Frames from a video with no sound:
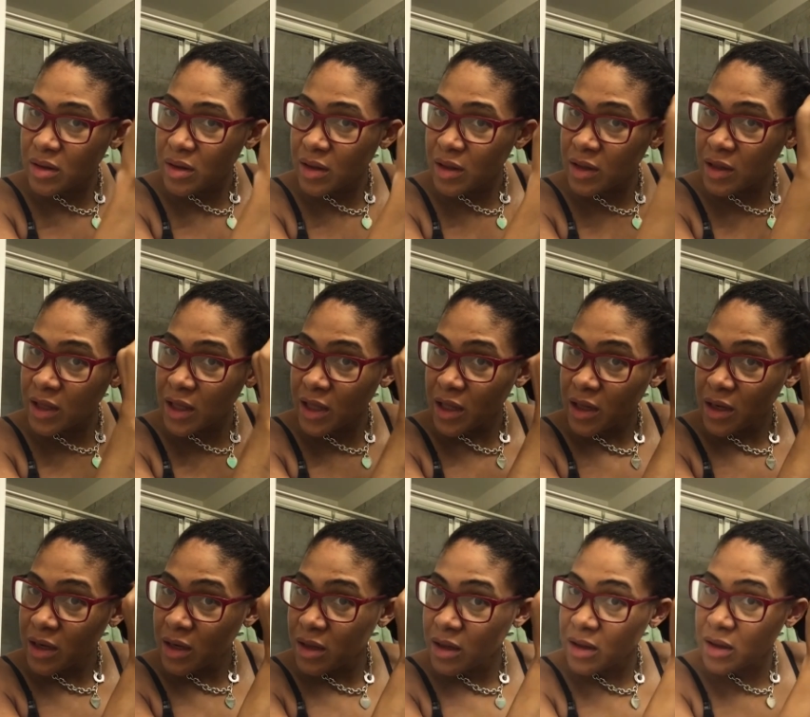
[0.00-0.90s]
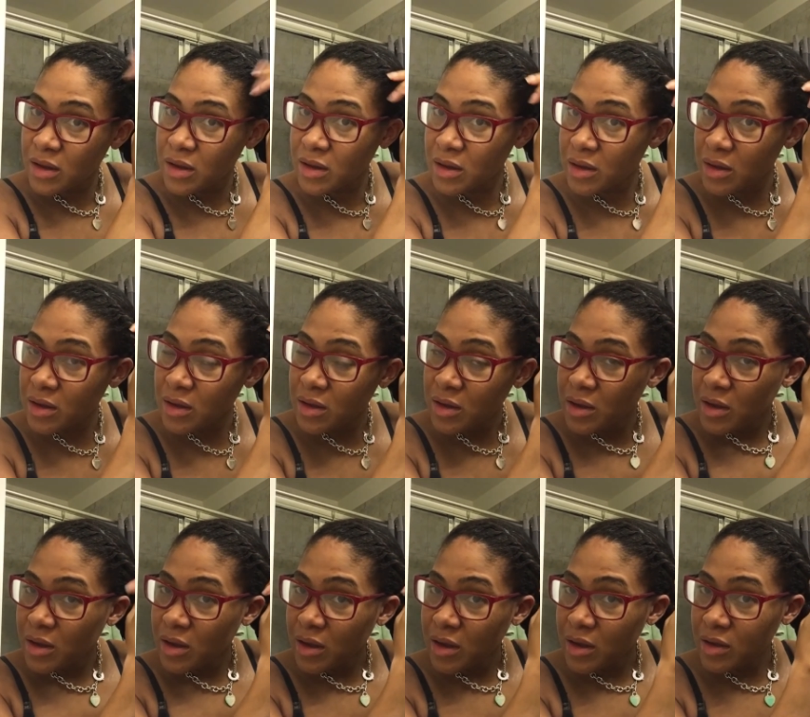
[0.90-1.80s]
And then
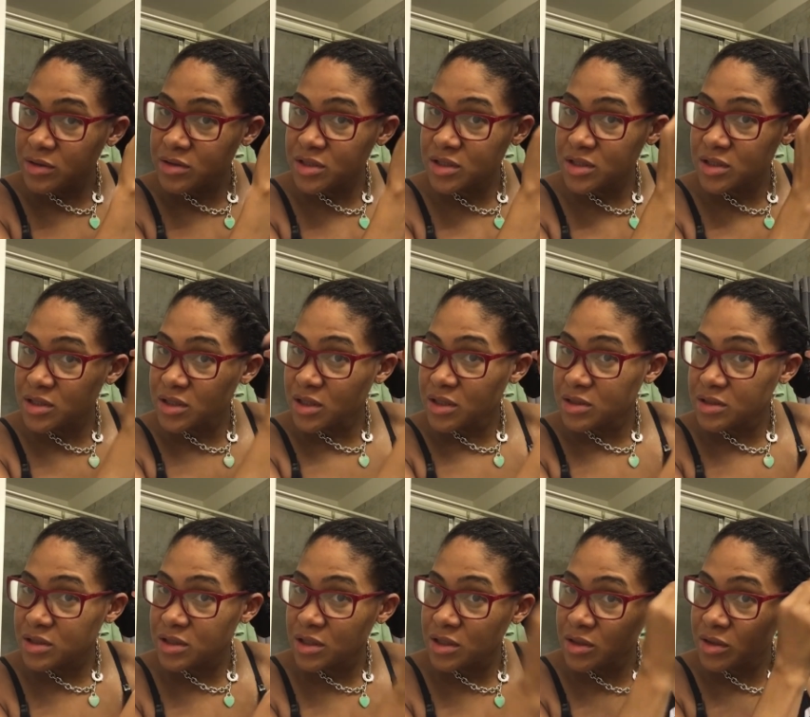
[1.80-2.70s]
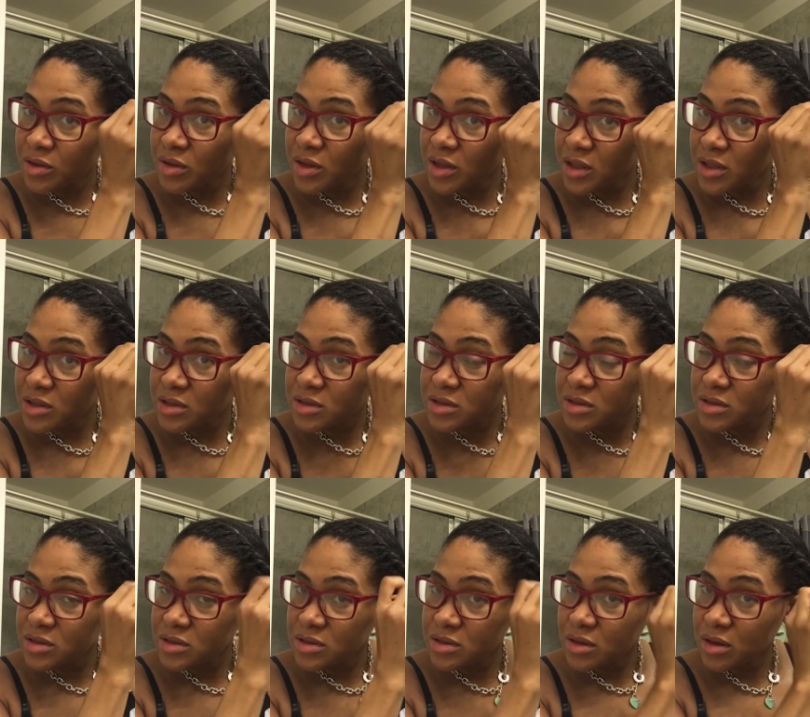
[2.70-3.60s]
I'll just continue
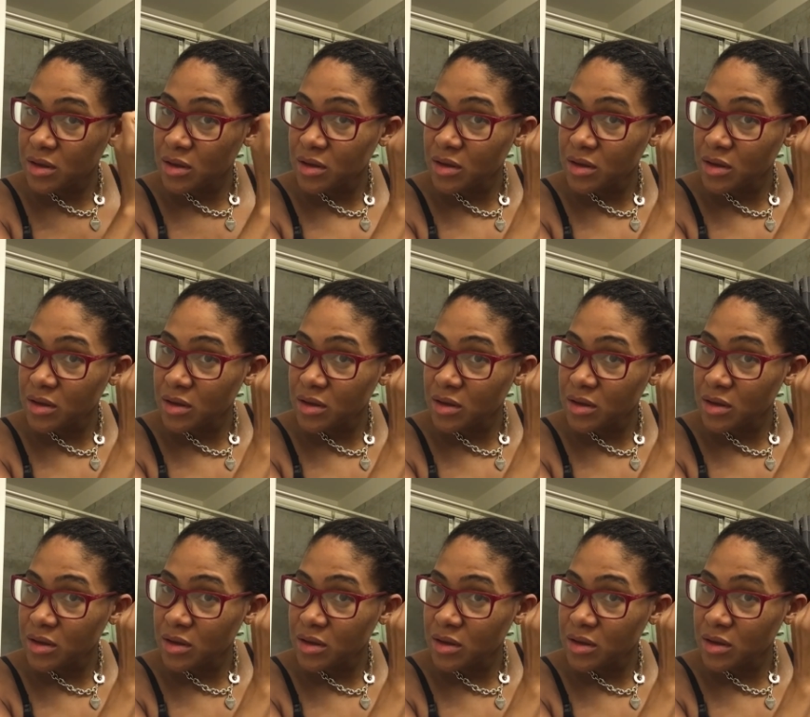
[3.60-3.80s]
this.